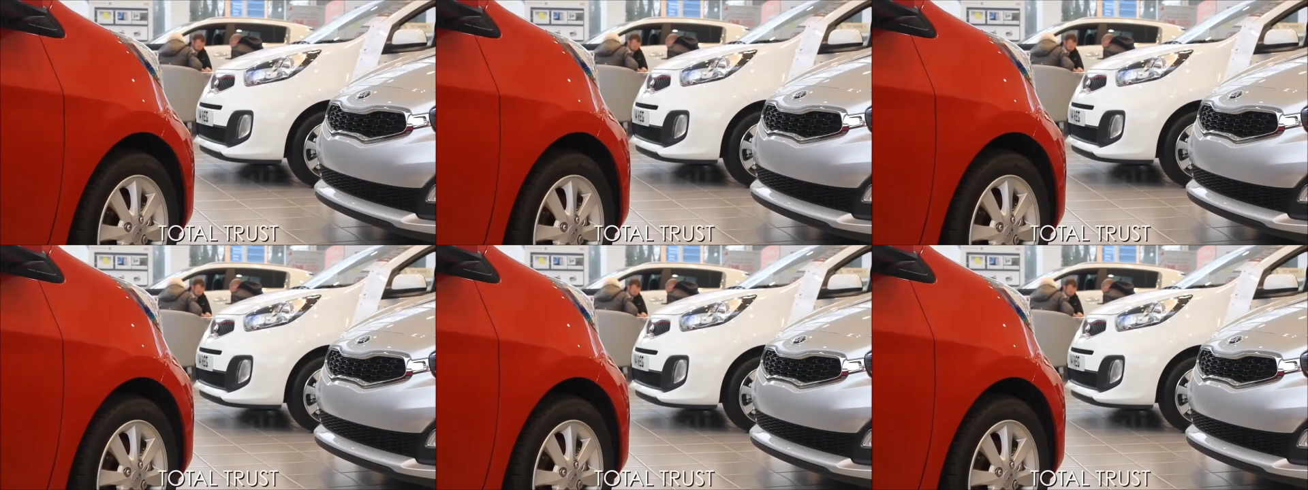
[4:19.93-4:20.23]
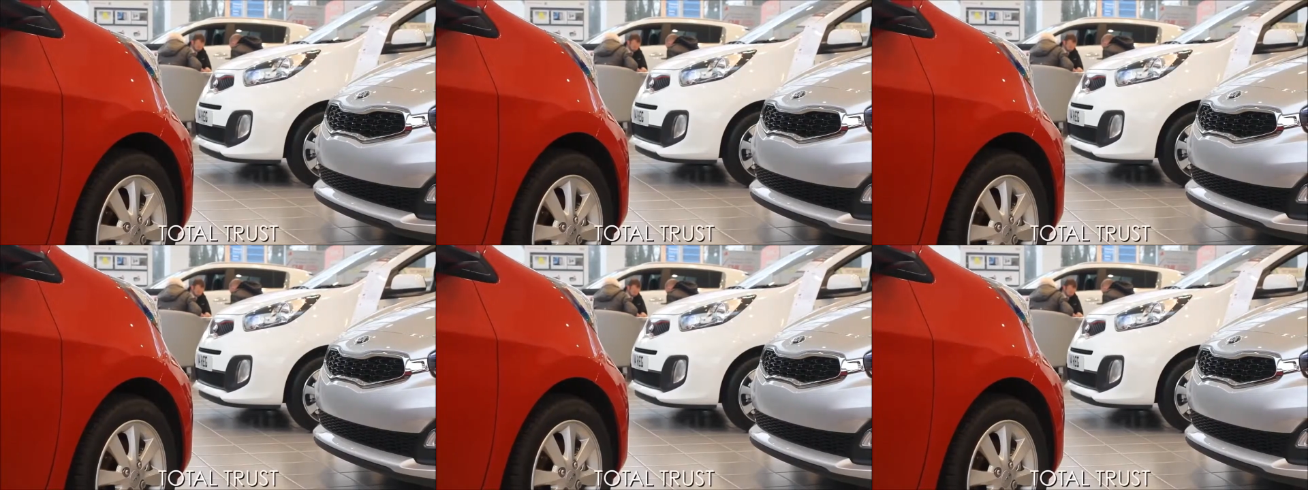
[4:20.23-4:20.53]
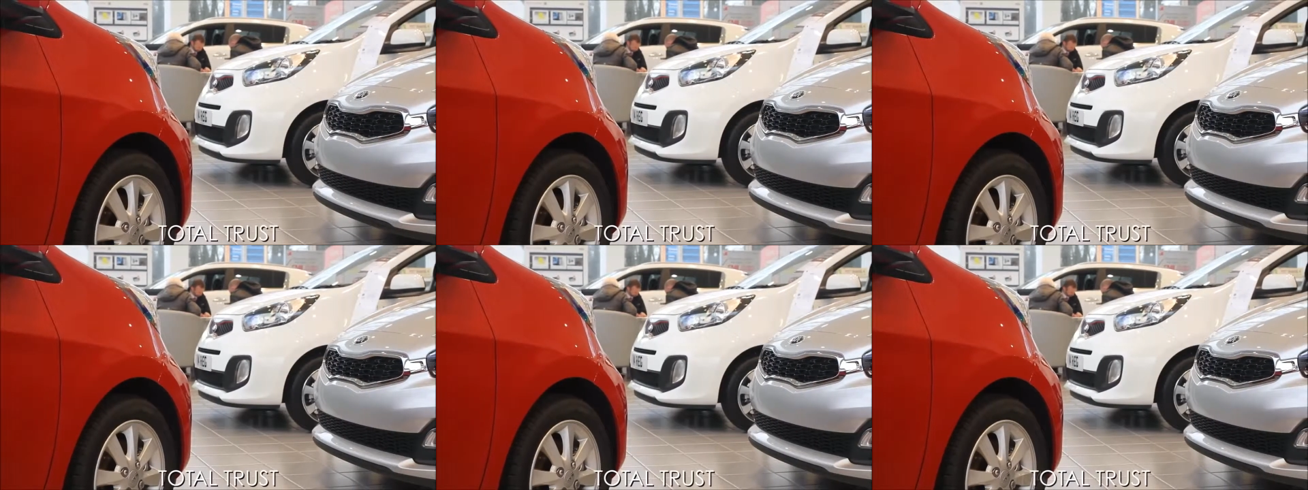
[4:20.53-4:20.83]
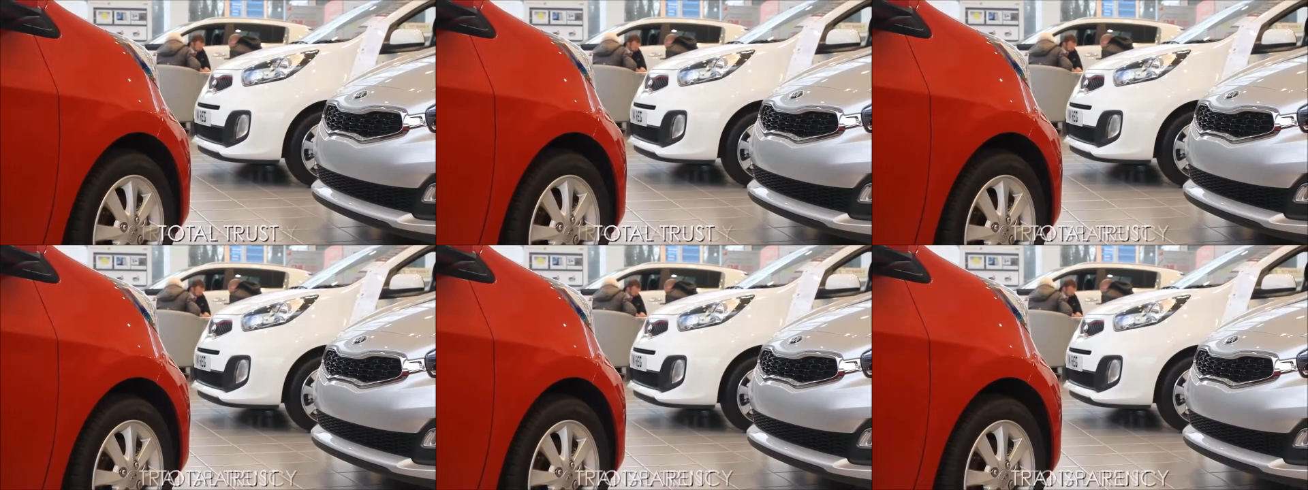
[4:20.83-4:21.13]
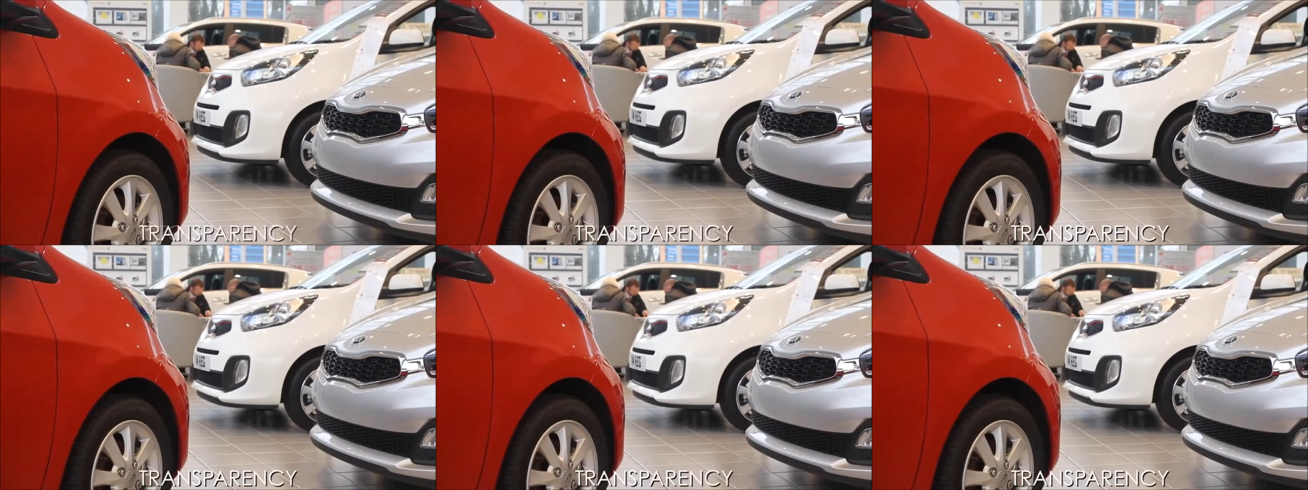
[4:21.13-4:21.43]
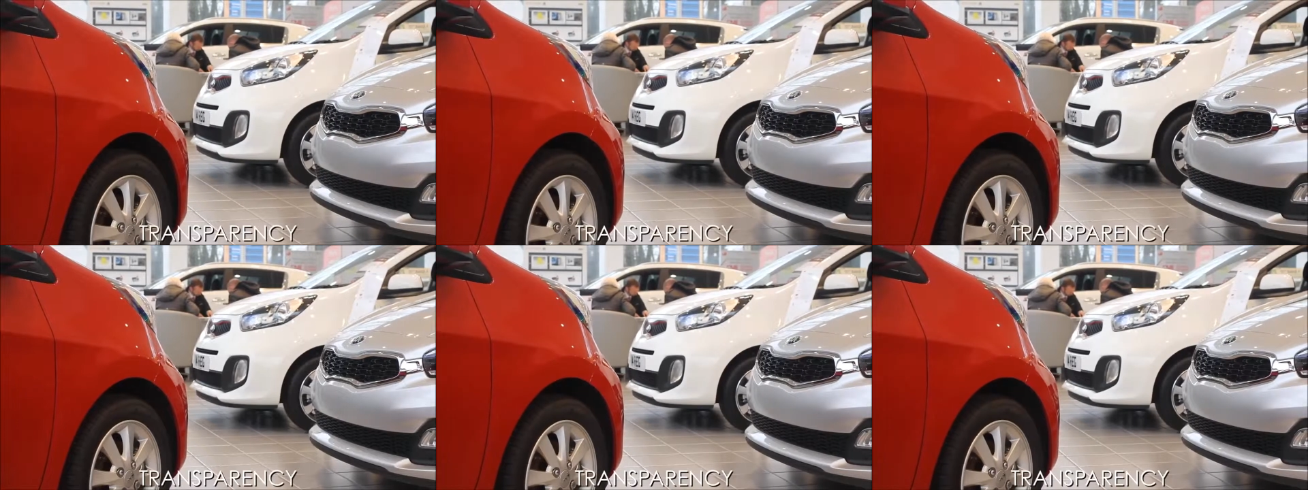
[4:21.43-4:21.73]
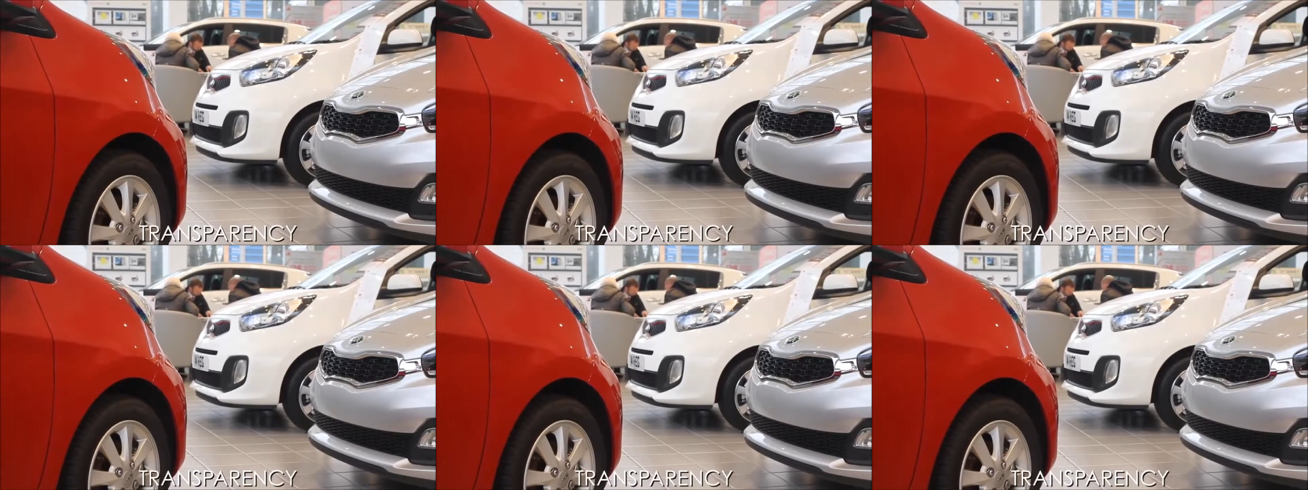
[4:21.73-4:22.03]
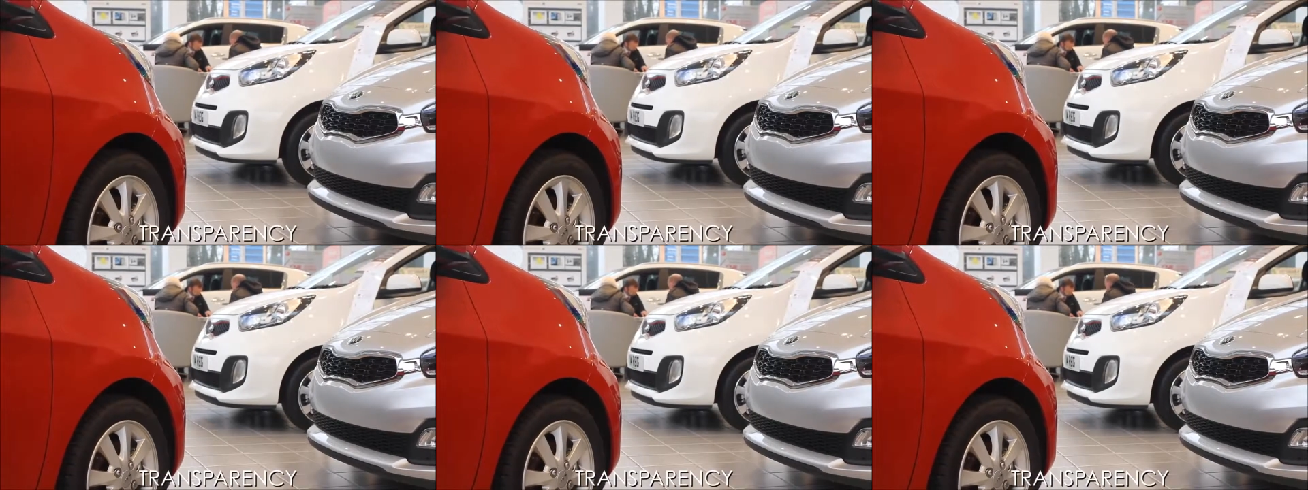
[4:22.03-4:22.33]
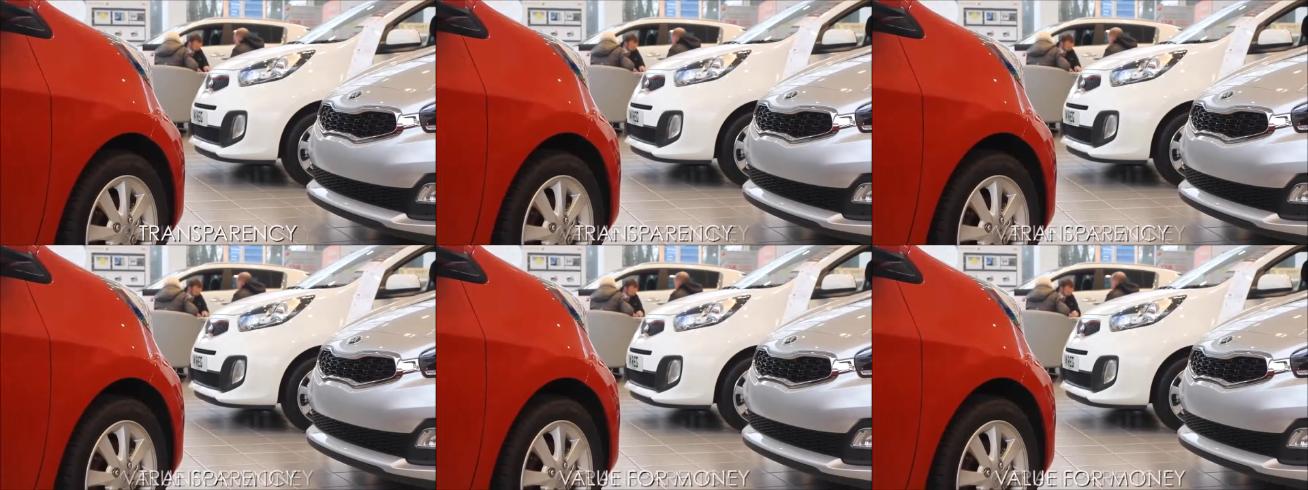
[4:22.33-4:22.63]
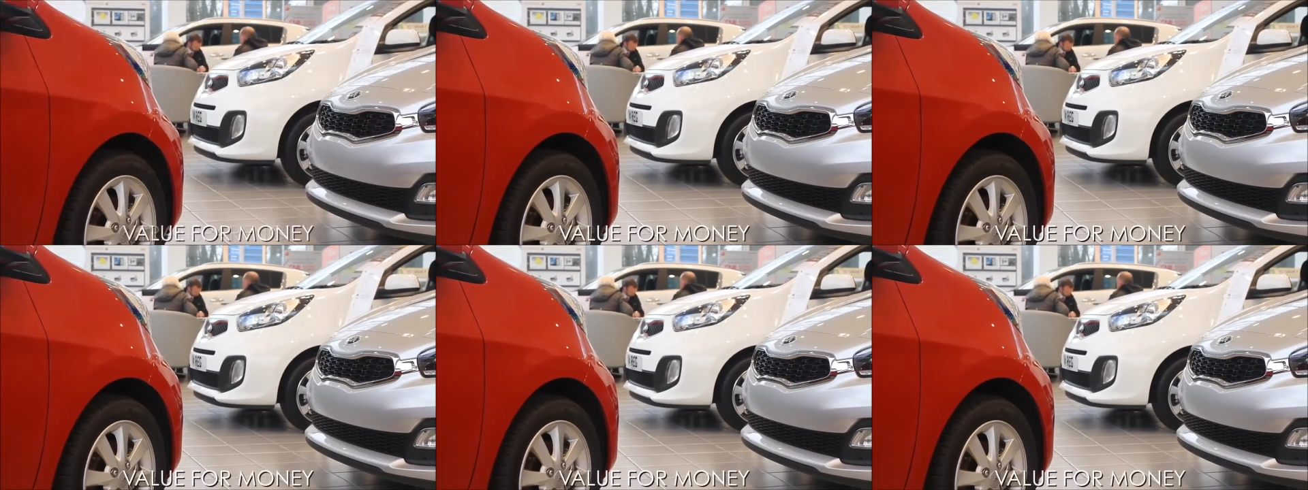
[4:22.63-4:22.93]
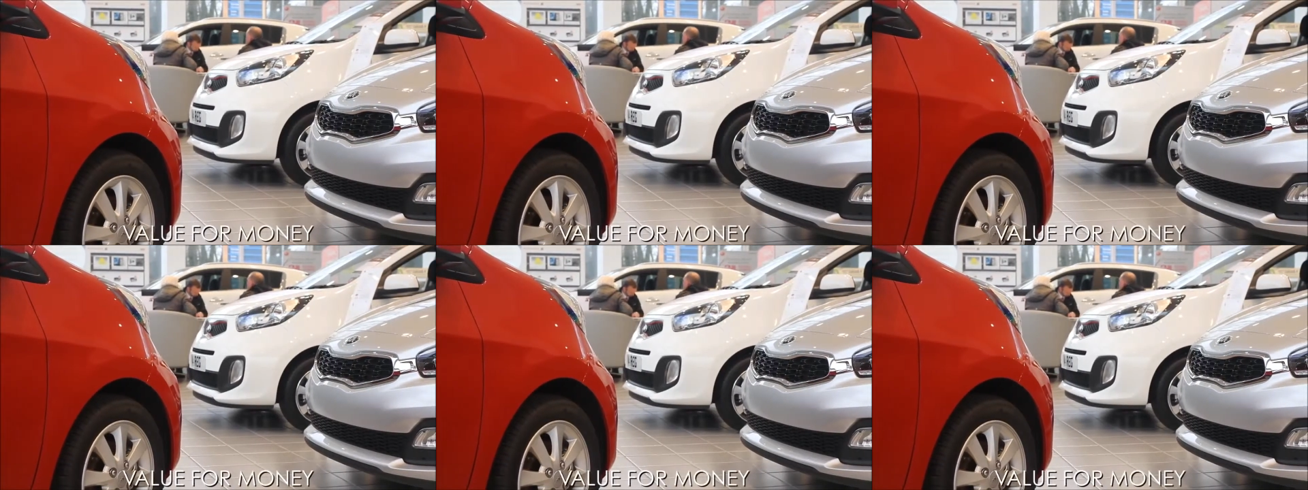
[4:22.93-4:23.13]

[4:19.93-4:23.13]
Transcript: (no speaker visible)